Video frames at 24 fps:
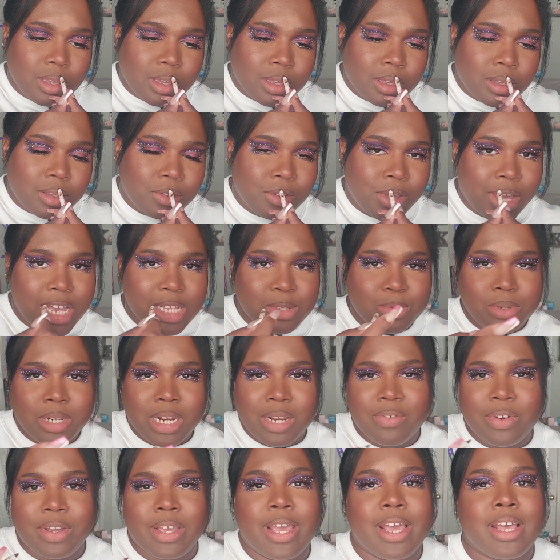You guys would
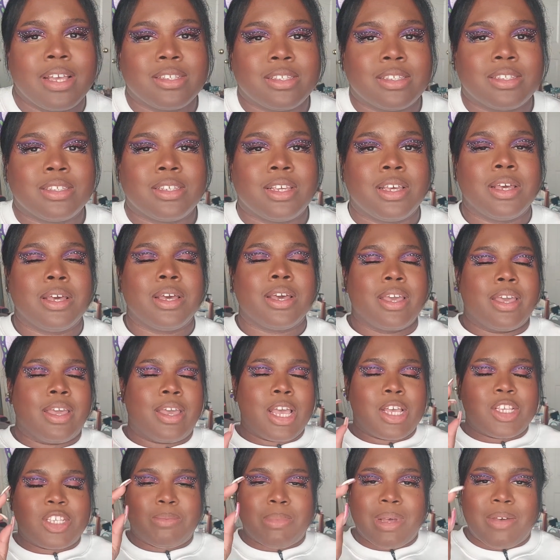never guess.
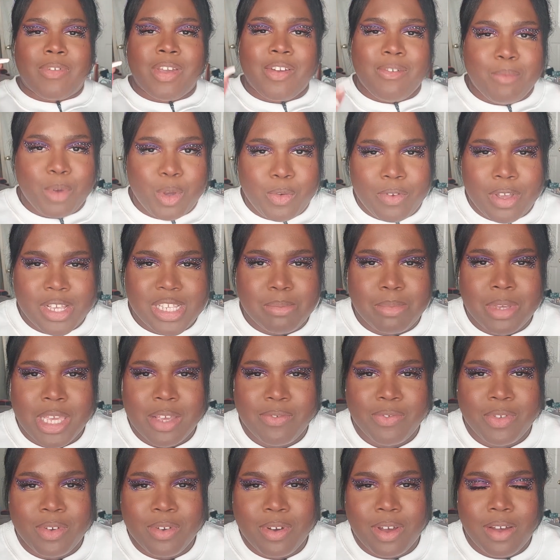Guess what my favorite movie is. I'm gonna
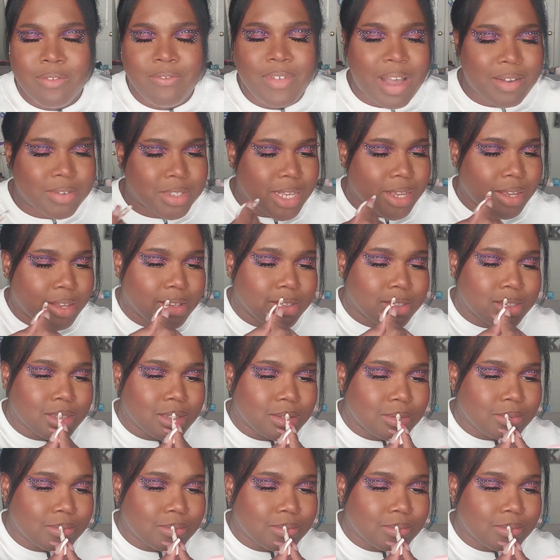give you 5 seconds.